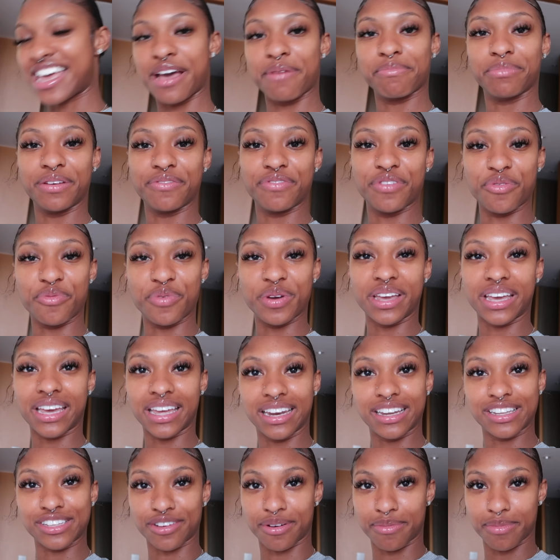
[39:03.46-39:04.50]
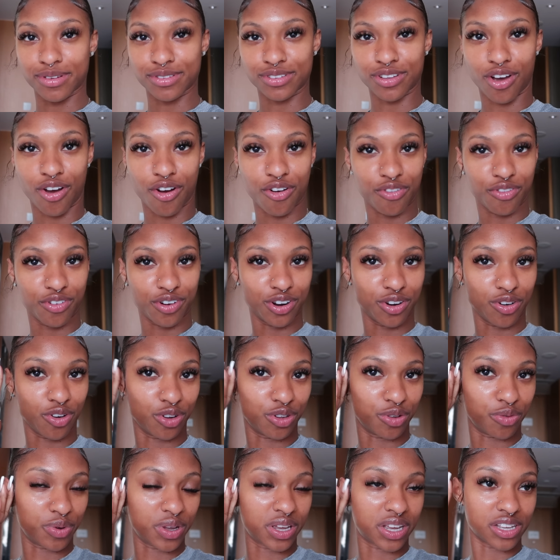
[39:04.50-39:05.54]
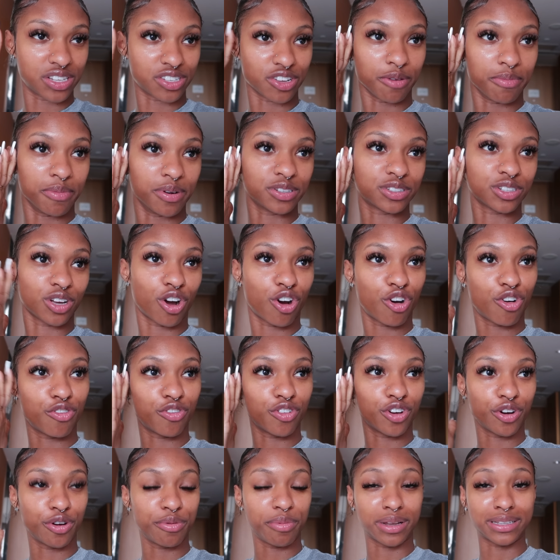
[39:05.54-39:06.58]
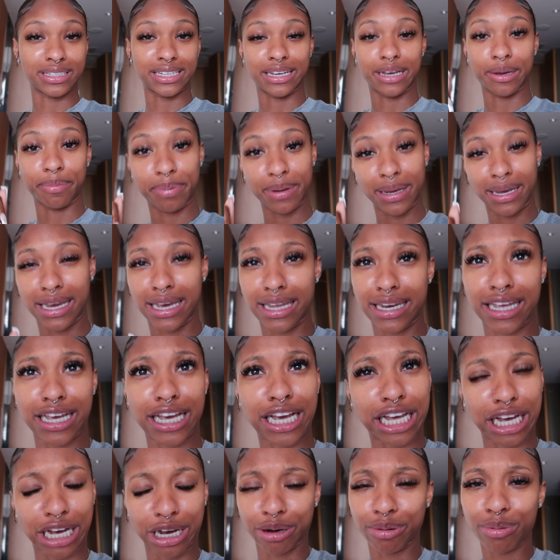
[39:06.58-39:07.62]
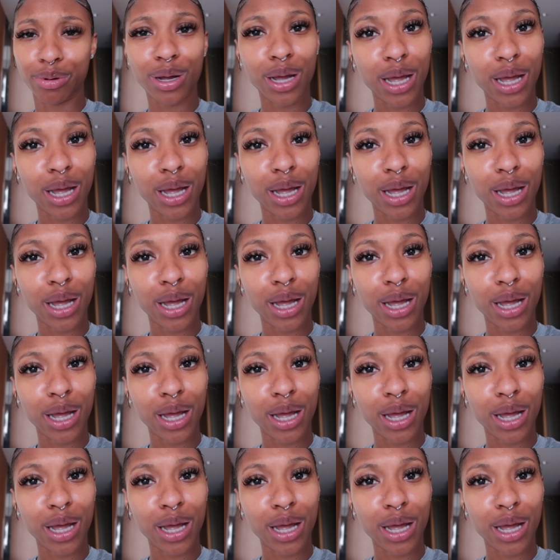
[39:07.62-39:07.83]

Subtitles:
can't believe the weekend is almost over, or the week is almost over. We about to compete and then go